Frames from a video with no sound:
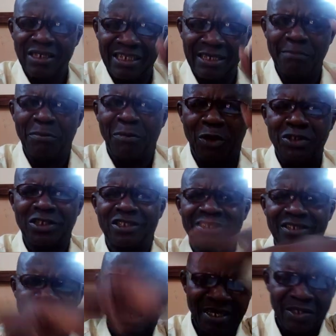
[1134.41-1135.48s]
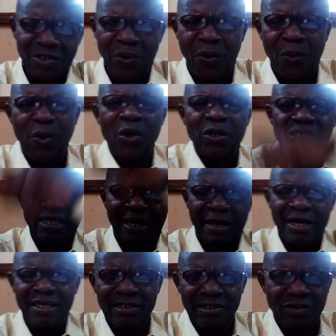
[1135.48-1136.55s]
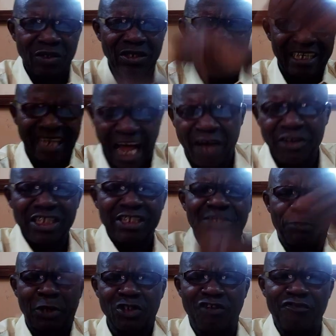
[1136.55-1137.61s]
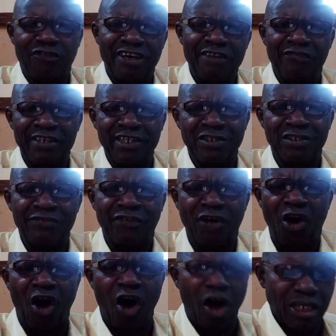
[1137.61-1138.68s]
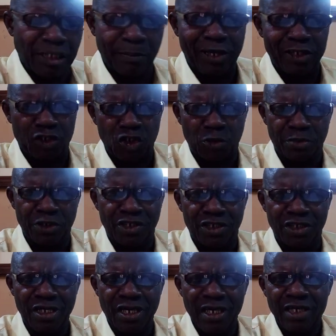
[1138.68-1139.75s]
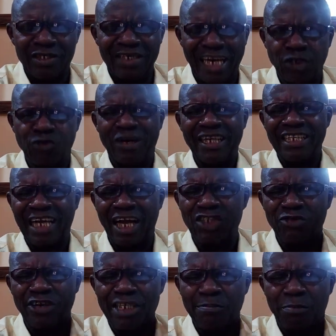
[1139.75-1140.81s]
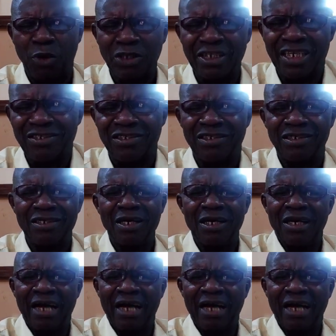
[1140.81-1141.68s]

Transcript: They must, you know, they are, you know, the noun is the point of reference for all the parts of speech. So that's why the noun is very important.